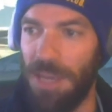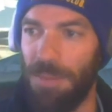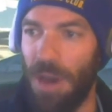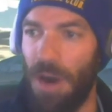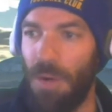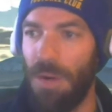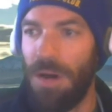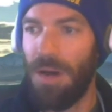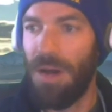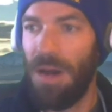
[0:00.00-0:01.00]
him go.
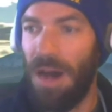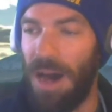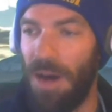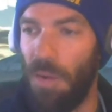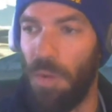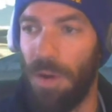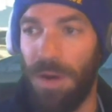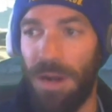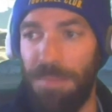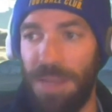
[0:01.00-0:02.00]
We're
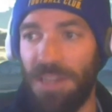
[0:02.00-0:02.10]
gonna miss his